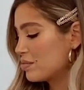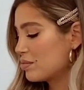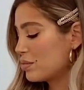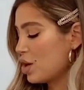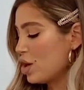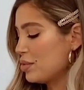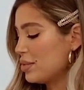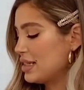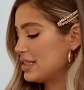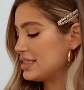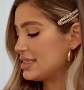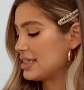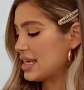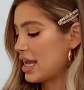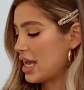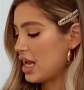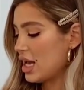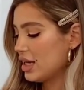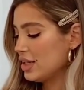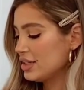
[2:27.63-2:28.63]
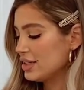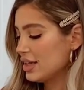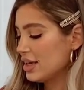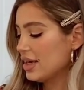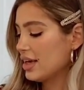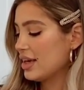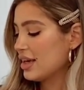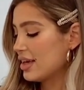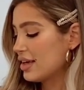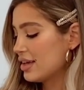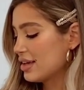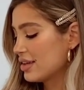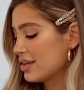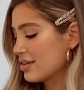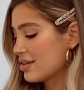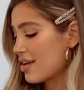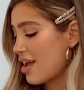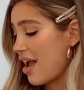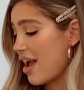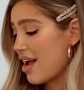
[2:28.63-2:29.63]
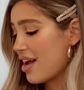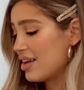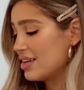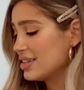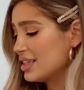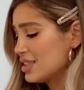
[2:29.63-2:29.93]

pop it down, and